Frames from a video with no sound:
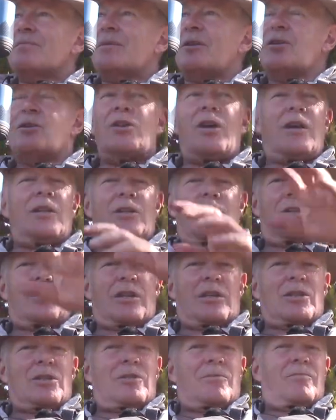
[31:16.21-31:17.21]
The sun is
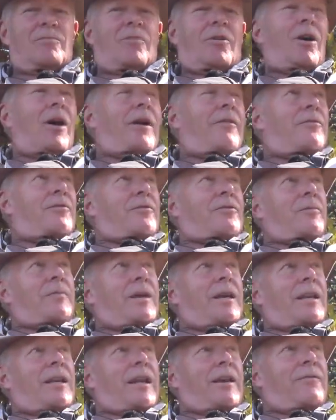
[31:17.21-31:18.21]
just off to
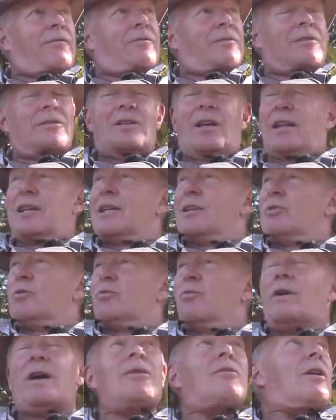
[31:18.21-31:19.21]
my left, setting.
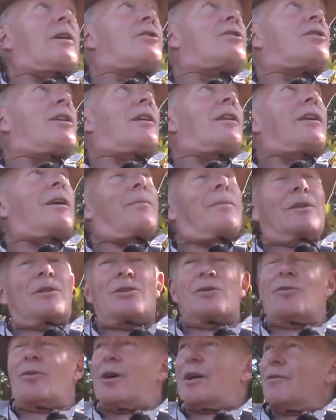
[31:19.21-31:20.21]
Well, not setting. I mean, it's
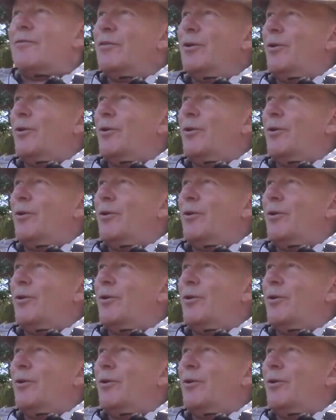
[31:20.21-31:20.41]
still got a